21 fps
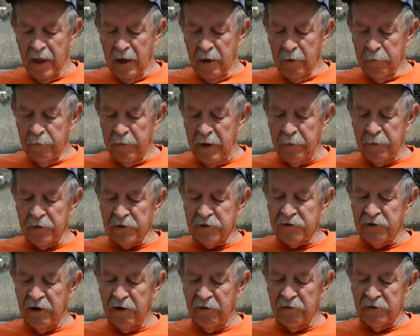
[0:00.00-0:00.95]
People
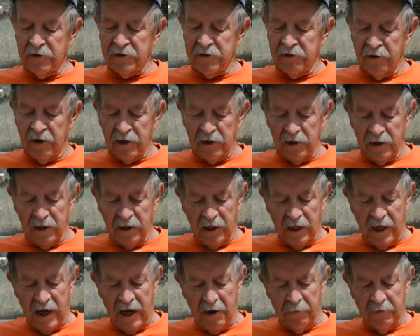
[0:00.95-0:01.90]
traveled to our little
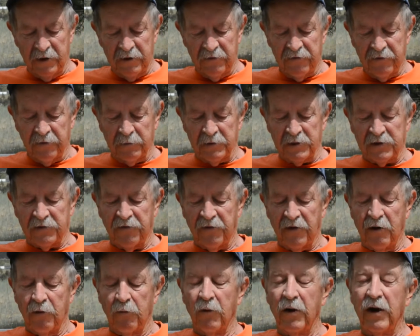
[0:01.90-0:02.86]
hamlet from as far
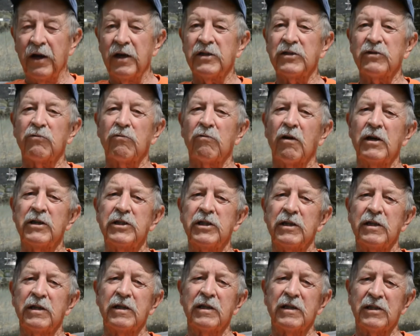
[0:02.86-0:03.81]
away as
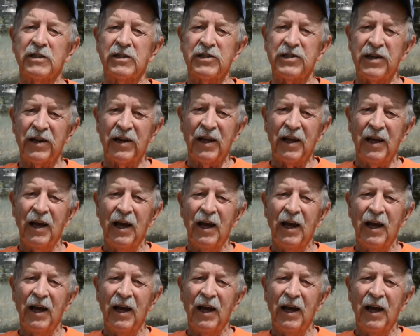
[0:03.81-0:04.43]
Russia to study